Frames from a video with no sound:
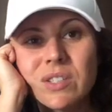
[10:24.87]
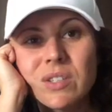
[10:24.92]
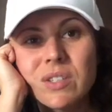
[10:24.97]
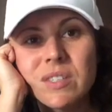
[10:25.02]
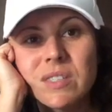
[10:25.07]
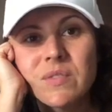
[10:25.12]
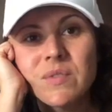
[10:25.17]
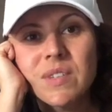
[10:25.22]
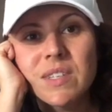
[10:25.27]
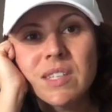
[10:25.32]
I've got
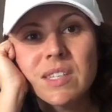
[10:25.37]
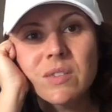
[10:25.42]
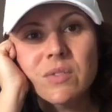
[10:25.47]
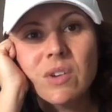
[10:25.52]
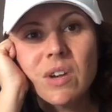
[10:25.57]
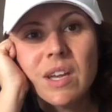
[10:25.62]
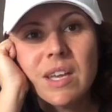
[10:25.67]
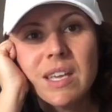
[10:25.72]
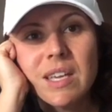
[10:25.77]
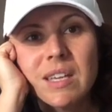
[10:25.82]
this feeling
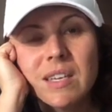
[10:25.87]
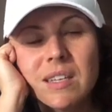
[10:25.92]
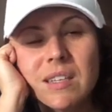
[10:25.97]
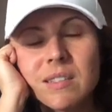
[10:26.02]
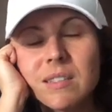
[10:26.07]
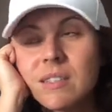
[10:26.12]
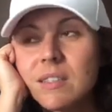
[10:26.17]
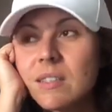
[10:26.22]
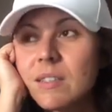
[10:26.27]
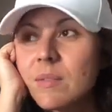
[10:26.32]
right here,
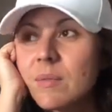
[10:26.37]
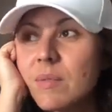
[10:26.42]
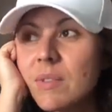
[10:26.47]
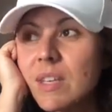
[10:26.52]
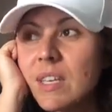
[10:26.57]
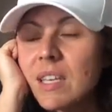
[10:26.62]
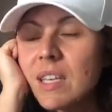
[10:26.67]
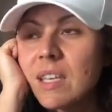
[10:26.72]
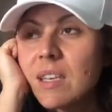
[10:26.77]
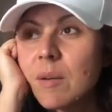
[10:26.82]

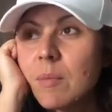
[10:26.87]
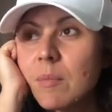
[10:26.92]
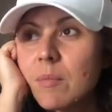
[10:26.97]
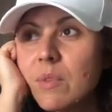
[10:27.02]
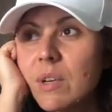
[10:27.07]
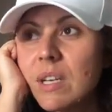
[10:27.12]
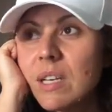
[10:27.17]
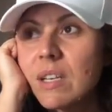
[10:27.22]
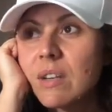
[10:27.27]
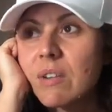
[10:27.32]
thinking I'm
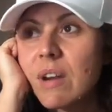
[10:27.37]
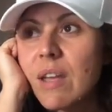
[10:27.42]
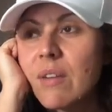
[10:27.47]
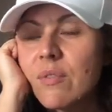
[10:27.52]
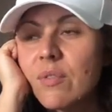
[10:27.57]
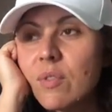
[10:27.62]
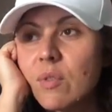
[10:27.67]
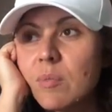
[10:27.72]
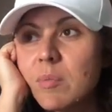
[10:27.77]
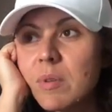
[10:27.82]
really
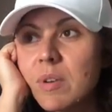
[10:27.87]
grateful,